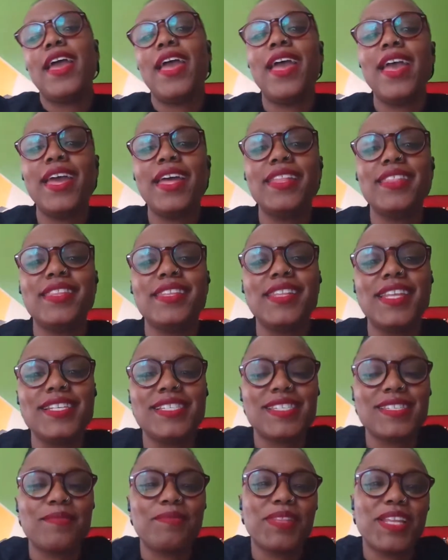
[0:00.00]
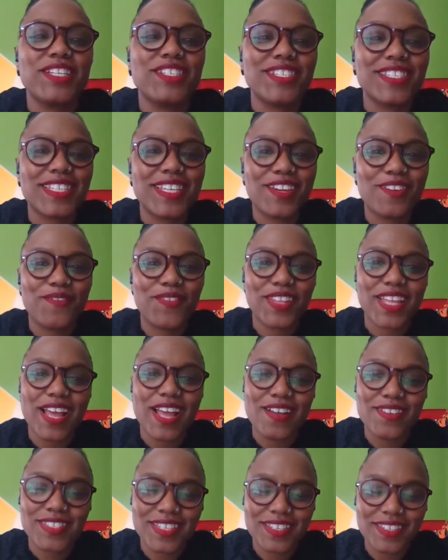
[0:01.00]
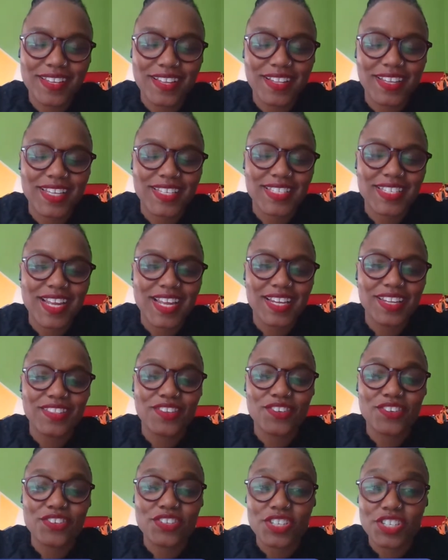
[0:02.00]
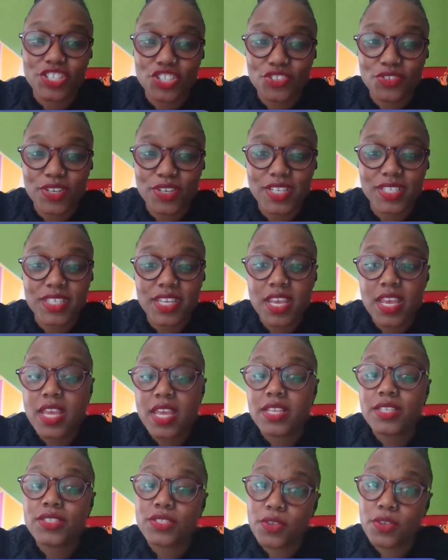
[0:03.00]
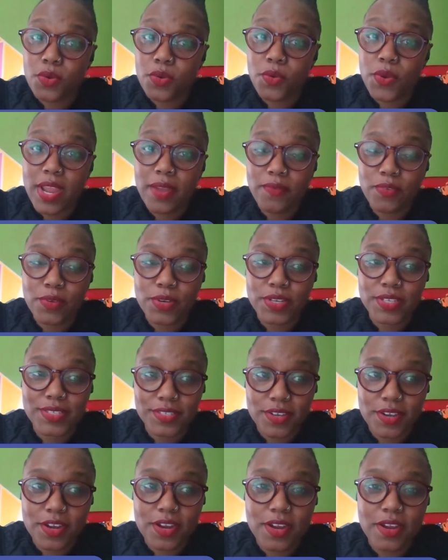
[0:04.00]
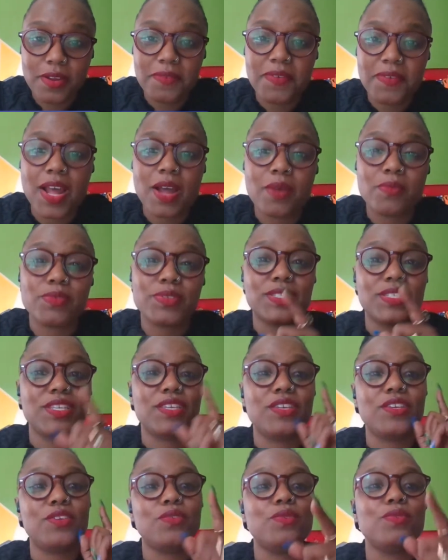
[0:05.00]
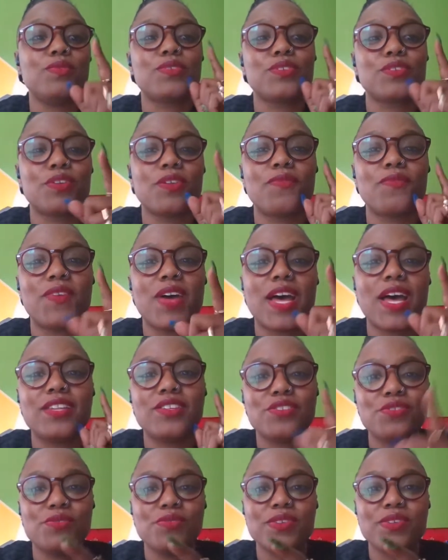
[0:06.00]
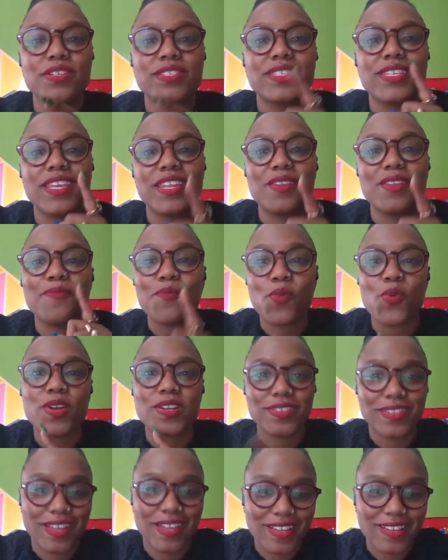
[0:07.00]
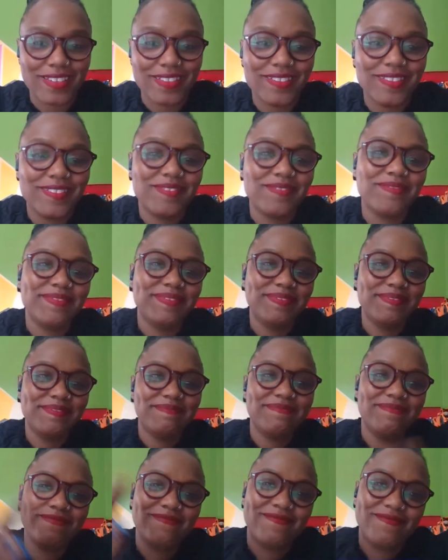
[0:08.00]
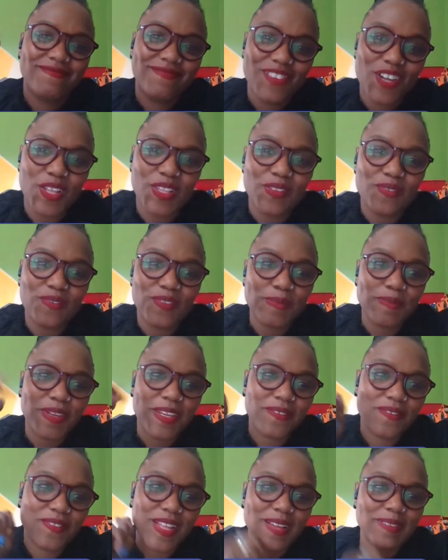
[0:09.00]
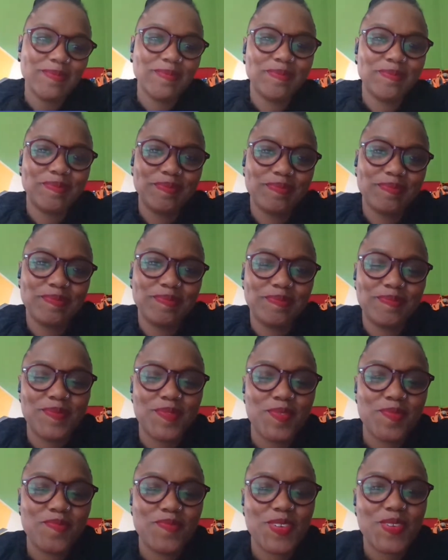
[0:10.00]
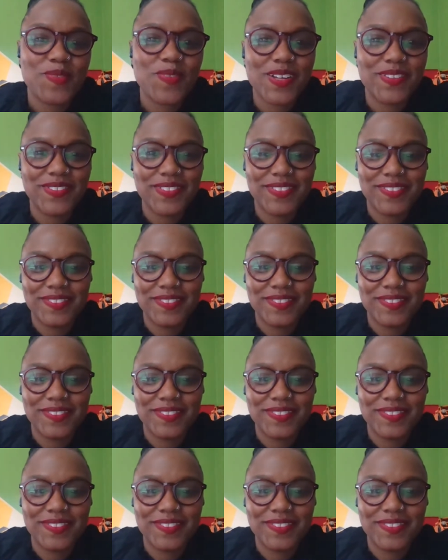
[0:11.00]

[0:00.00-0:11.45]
and the laced up legislator for the House of Delegates 93rd District. So grateful to serve. I will see you certified doers getting more done on the flippity flop. Be well.